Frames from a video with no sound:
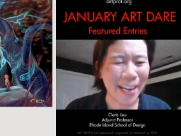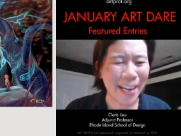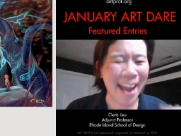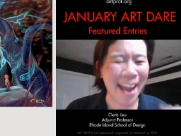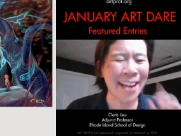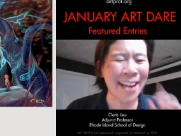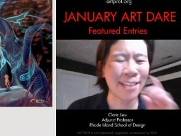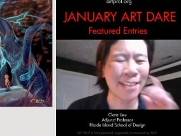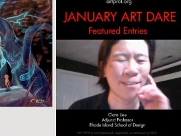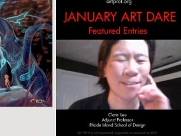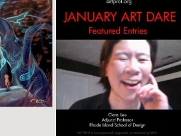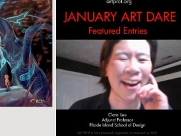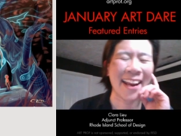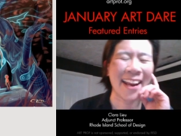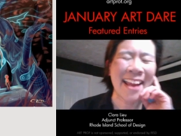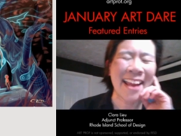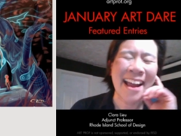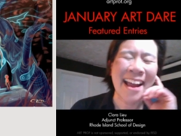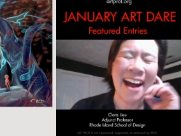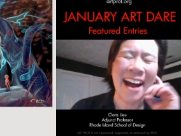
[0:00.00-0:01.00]

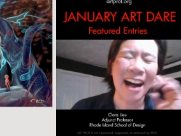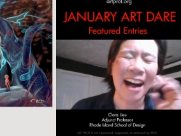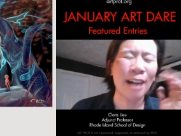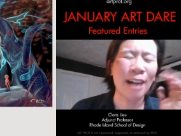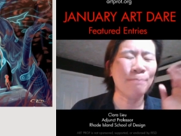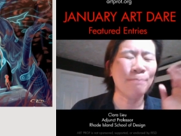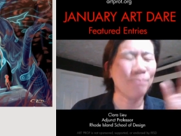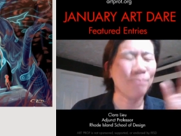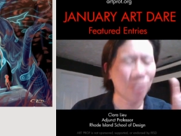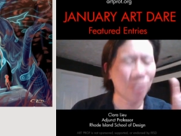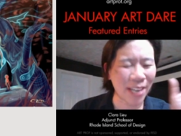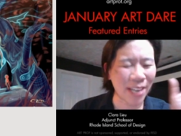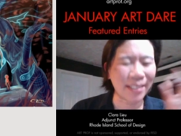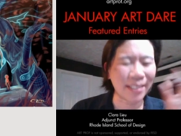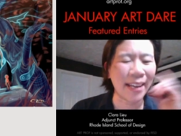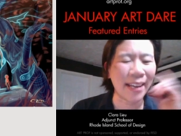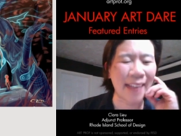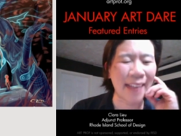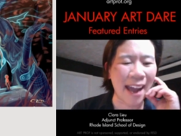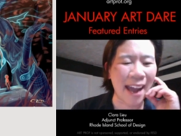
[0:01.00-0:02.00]
anyway, um, check
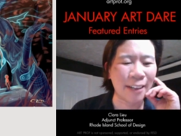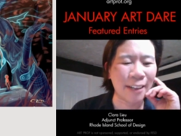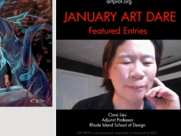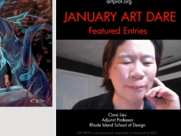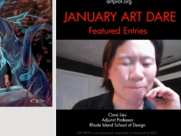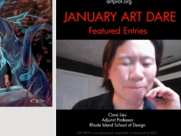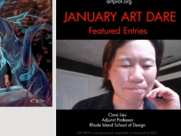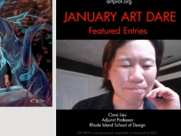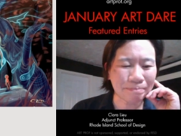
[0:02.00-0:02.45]
that out.